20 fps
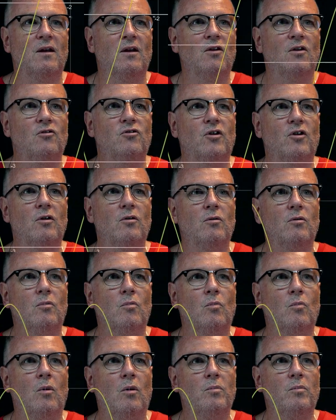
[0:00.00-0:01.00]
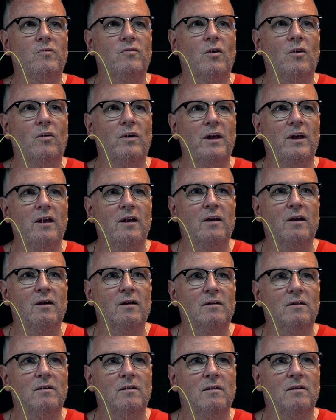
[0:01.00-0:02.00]
So what we've got here,
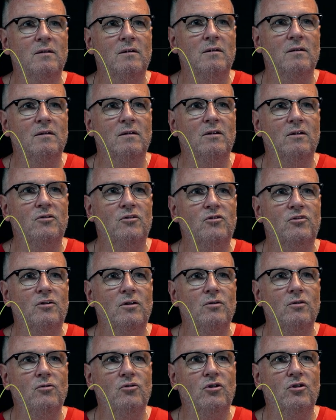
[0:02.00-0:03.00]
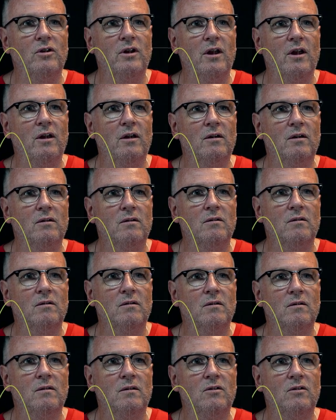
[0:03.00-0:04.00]
there's a solution here,
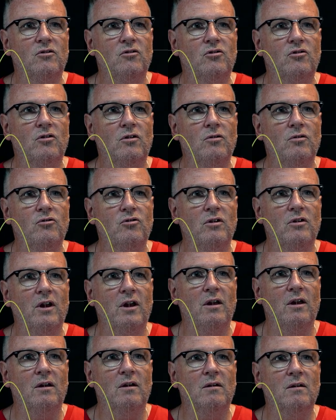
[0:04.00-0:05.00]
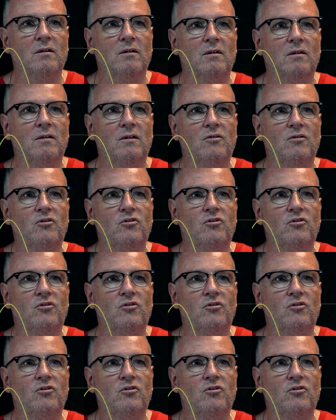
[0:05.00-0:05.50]
there's a solution here, and there's a